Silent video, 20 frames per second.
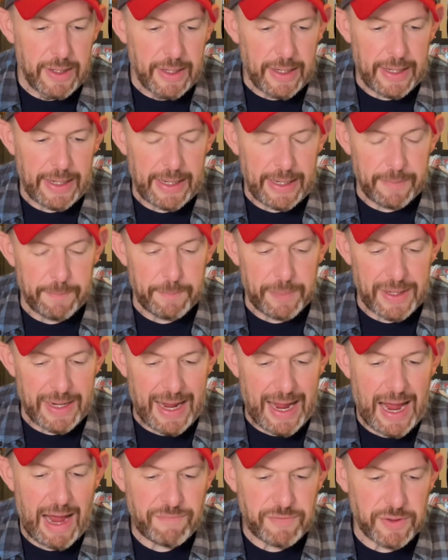But
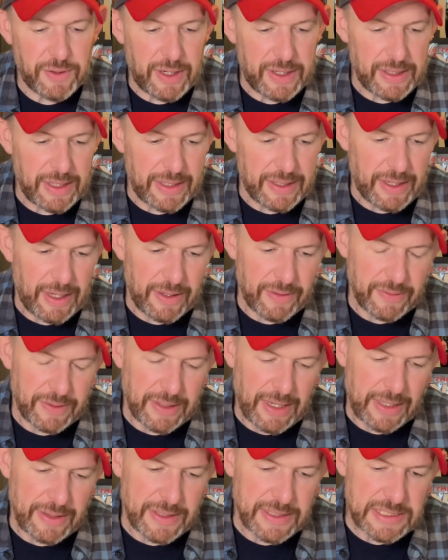after I
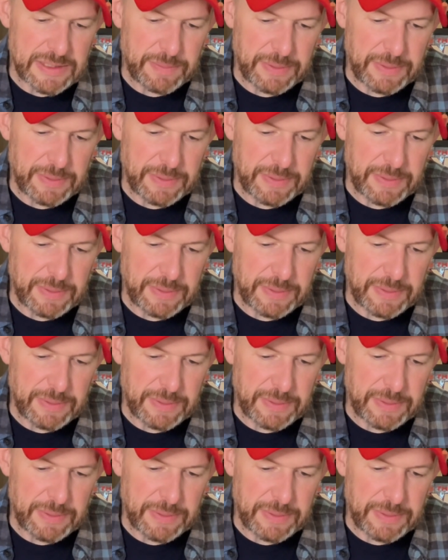got this